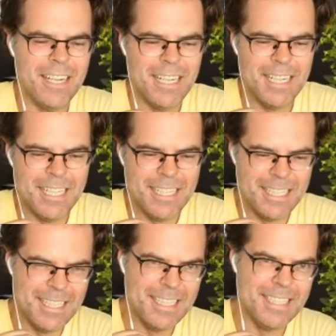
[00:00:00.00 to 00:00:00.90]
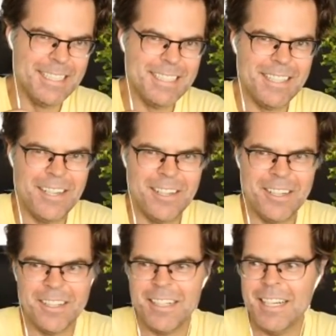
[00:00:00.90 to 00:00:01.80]
uh,
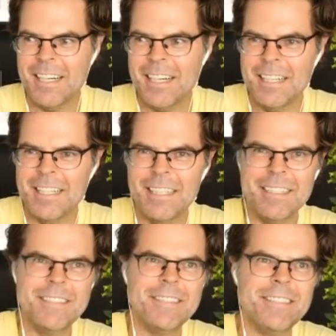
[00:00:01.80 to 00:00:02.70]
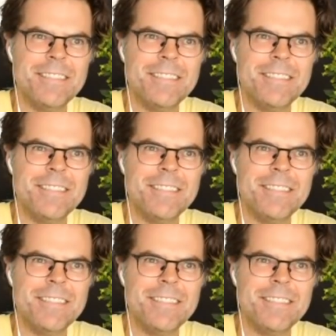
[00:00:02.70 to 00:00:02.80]
our uh,